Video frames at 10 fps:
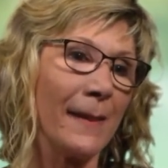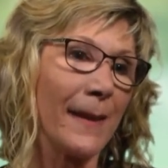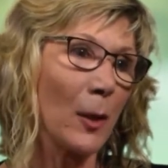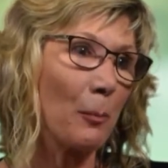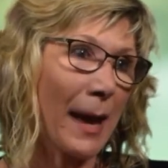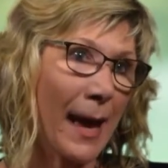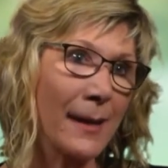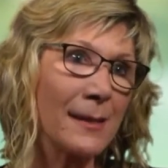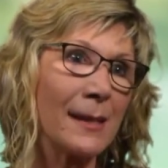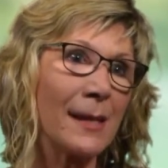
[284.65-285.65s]
that
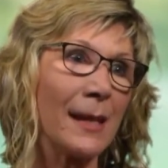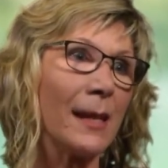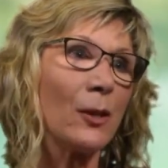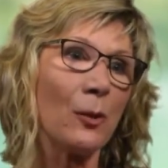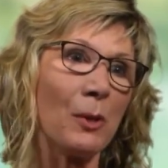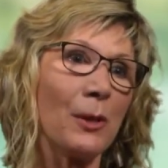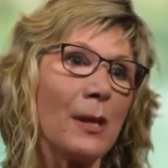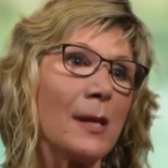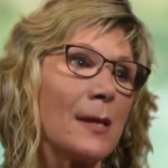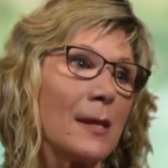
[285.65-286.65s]
capacity in
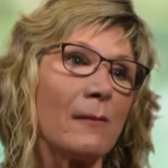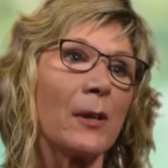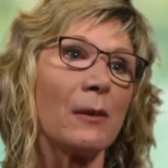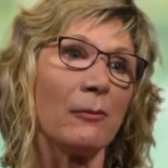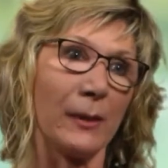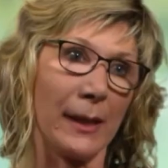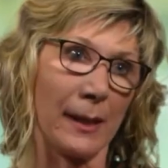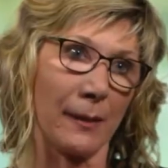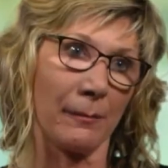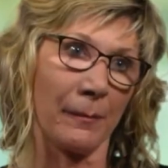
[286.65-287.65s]
communities is very
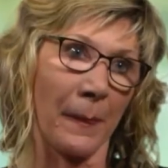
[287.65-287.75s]
fleeting.